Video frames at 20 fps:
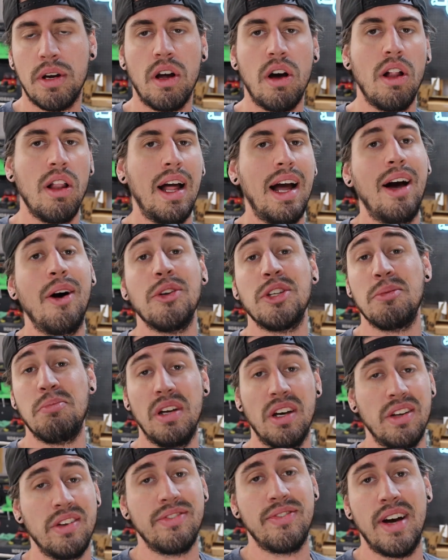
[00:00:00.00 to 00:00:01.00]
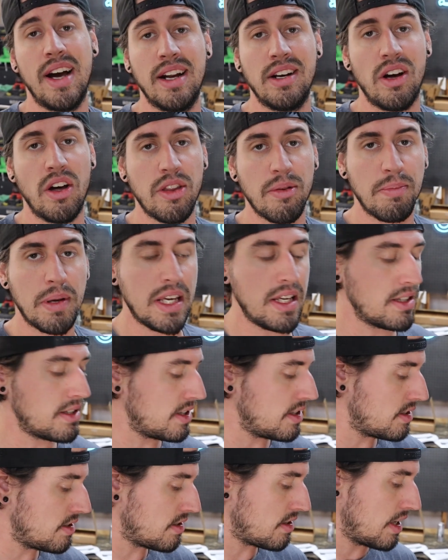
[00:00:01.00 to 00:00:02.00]
it all out to be able to find all the
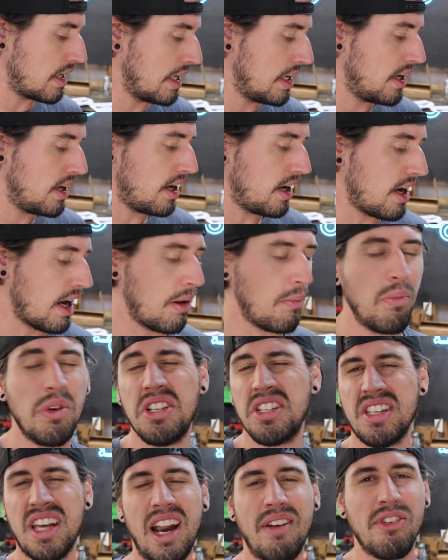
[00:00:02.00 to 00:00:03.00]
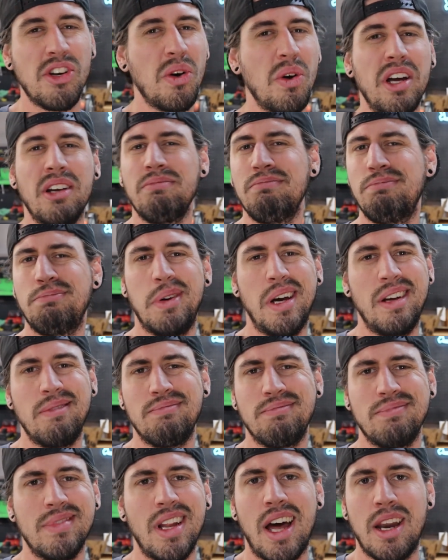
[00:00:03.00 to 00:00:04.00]
pieces, which is kind of annoying,
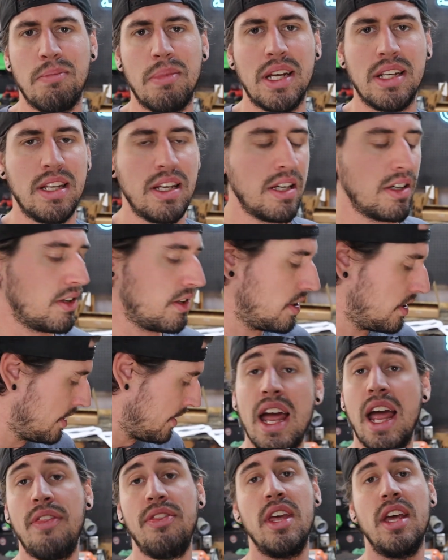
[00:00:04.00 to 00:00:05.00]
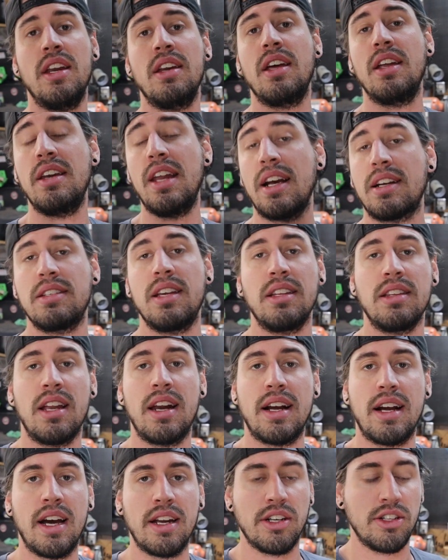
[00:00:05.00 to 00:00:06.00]
but not a big deal. And then next thing
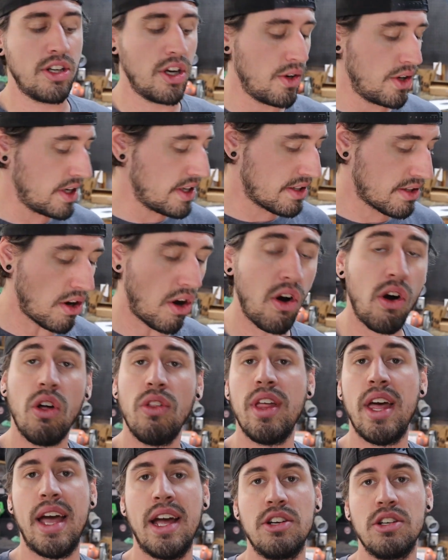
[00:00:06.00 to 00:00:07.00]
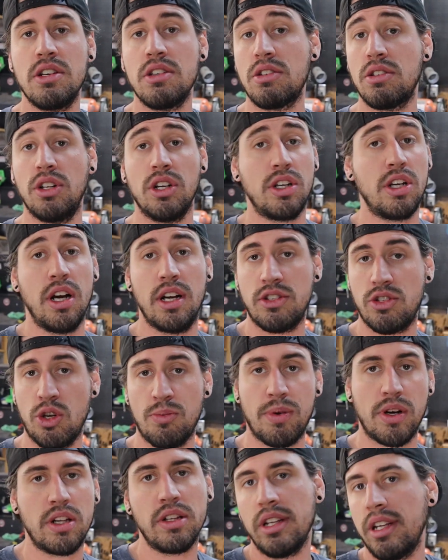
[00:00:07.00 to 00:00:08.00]
that I kind of noticed, all the edges look cut
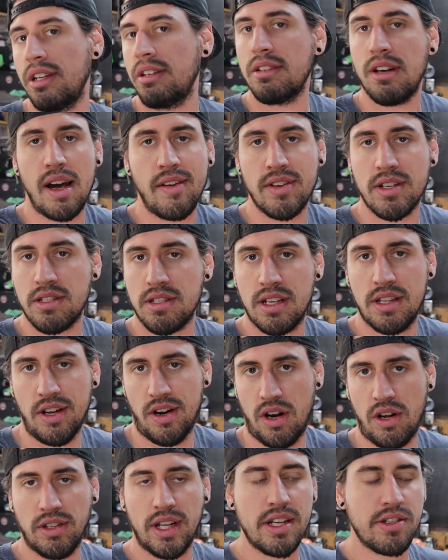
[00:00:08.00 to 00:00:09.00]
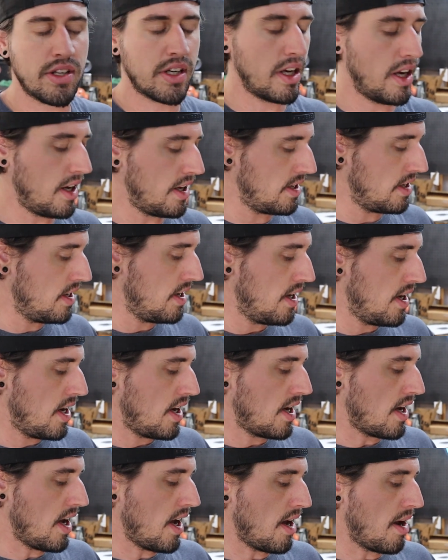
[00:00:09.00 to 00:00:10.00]
super clean. Obviously they're all laser cut,
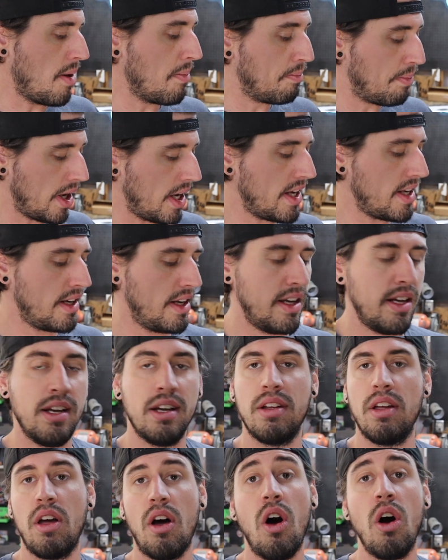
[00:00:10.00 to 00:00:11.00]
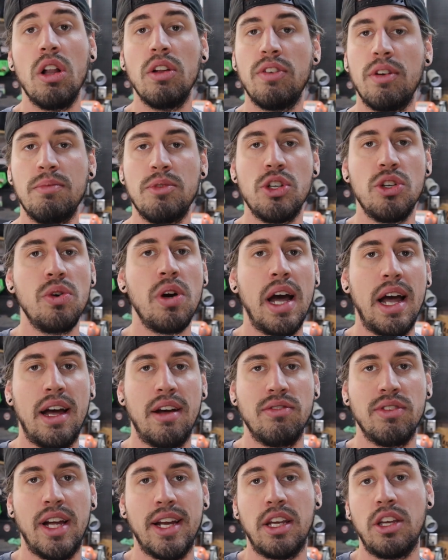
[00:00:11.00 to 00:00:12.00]
but all of them do
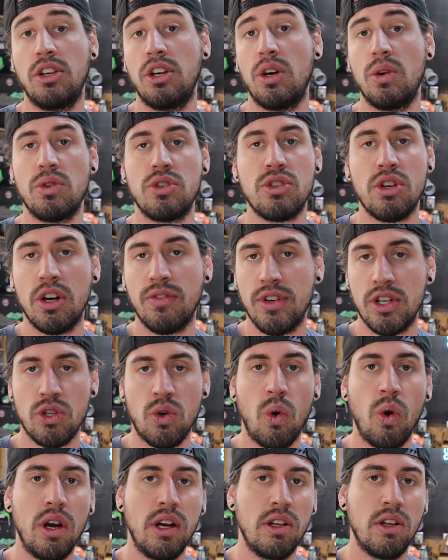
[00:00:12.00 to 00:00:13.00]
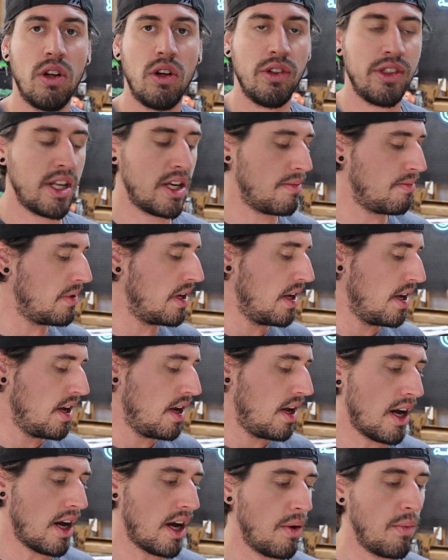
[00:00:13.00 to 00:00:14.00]
have like, you know, surface oil on them,
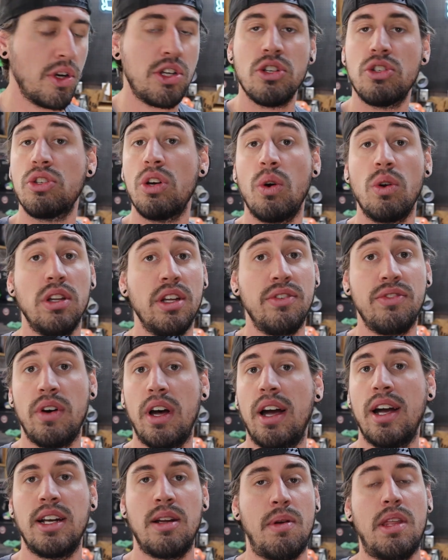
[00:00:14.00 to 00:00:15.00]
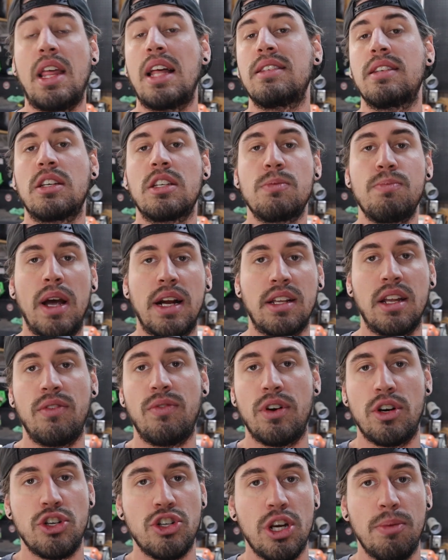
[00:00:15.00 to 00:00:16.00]
which is totally fine. I mean, that's expected
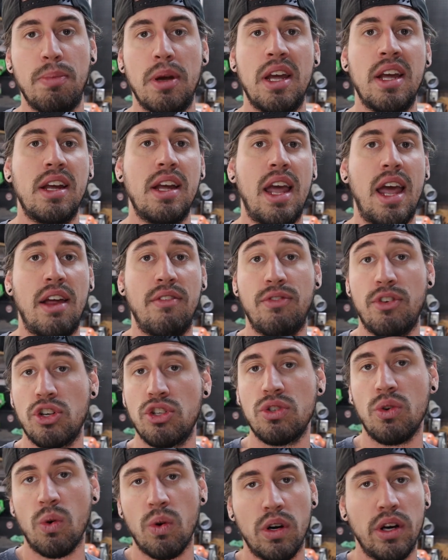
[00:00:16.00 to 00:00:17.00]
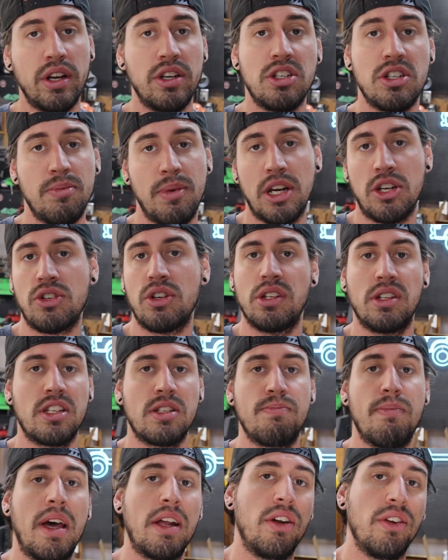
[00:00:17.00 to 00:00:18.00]
for shipping and for storage to make sure that
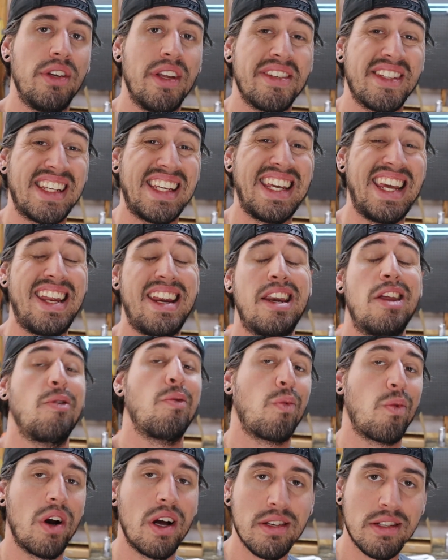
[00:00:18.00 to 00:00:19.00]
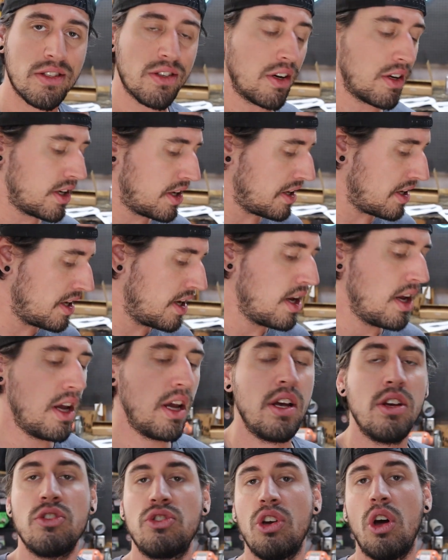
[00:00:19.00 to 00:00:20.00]
this metal doesn't get any rust on it.
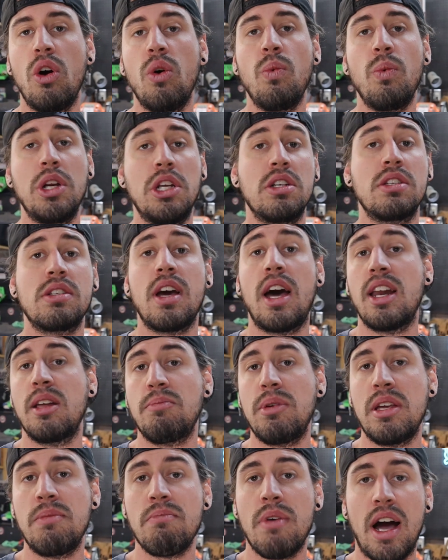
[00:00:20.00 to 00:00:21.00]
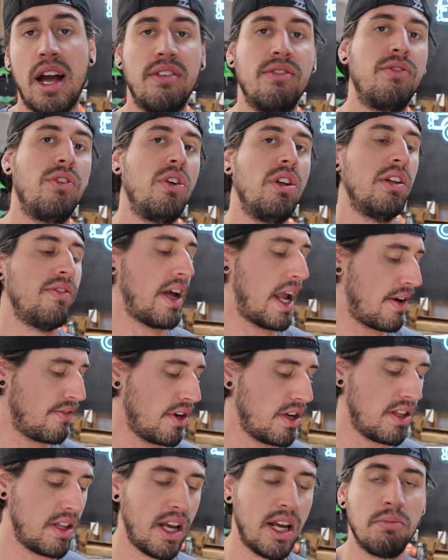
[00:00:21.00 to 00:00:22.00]
So we just gotta be mindful of
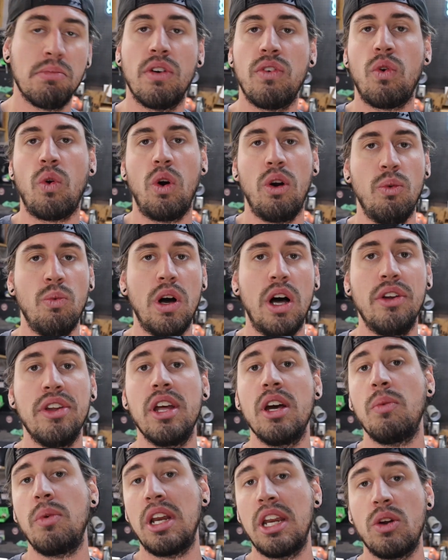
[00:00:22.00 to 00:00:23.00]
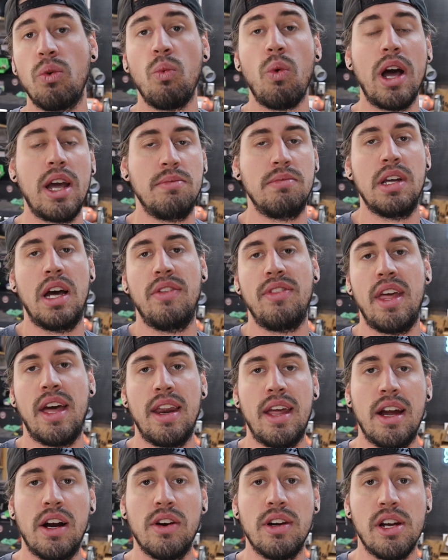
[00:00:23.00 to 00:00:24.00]
everything before we weld it. We need to wipe down
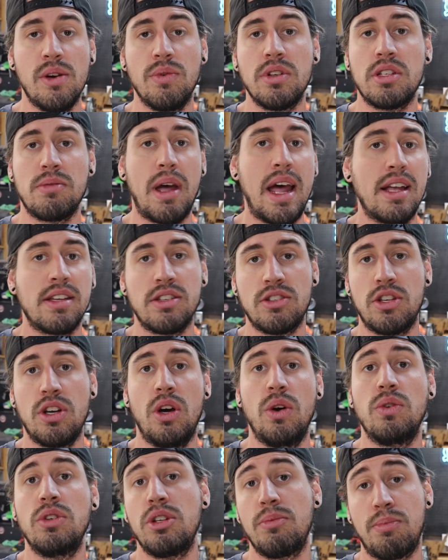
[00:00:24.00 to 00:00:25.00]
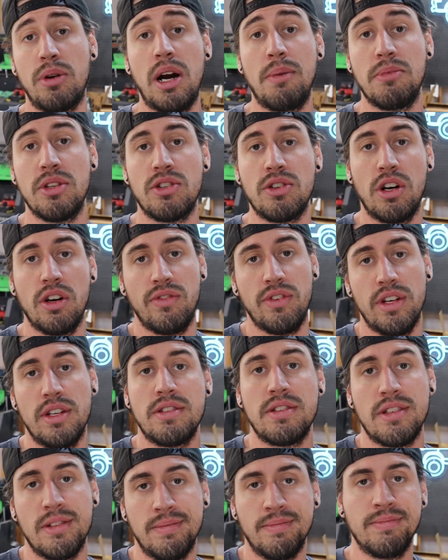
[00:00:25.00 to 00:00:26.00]
that area with some acetone to prep the surface.